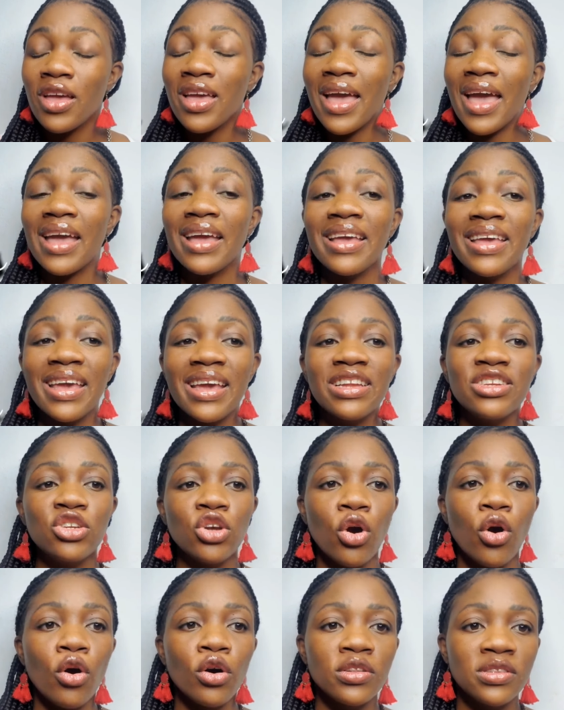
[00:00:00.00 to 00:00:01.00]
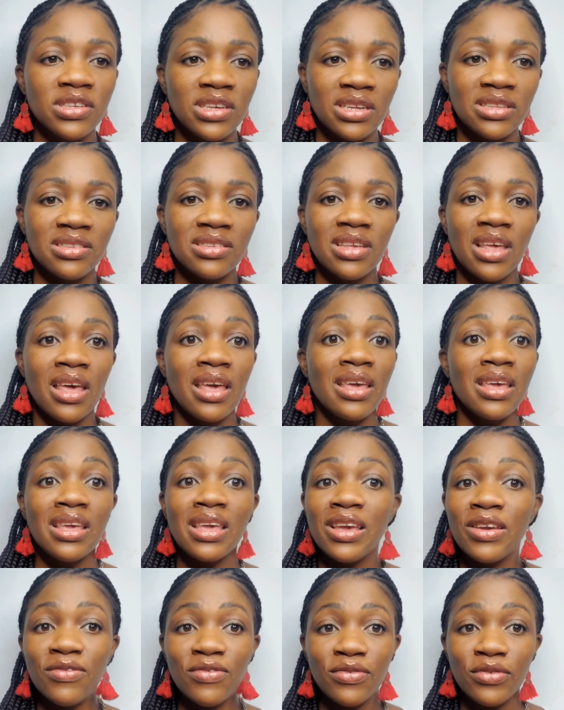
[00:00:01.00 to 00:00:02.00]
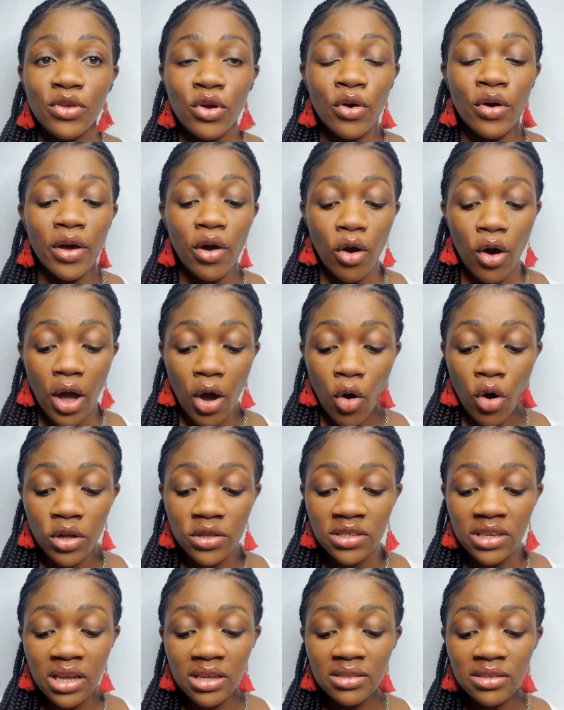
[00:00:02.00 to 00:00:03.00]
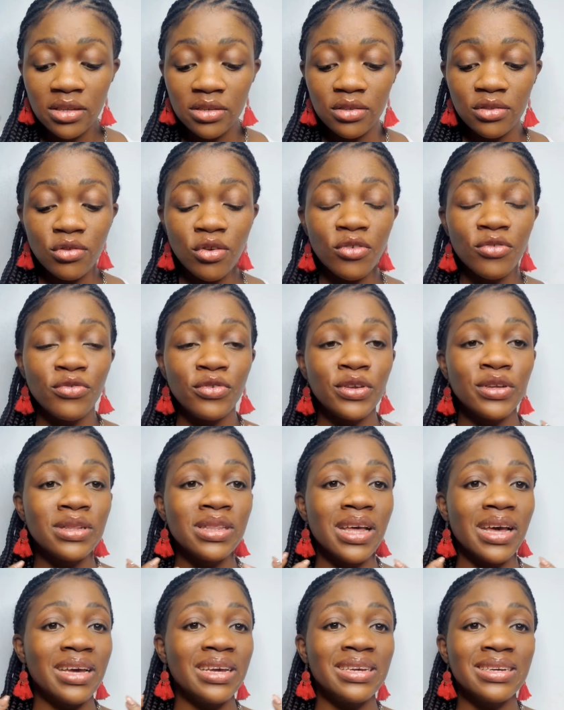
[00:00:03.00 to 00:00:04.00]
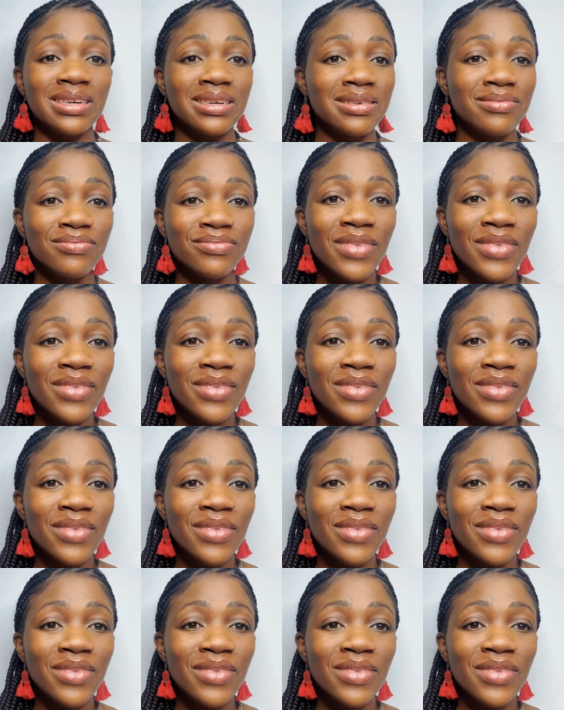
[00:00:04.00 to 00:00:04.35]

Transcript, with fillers: engage your audience if your audience does not feel like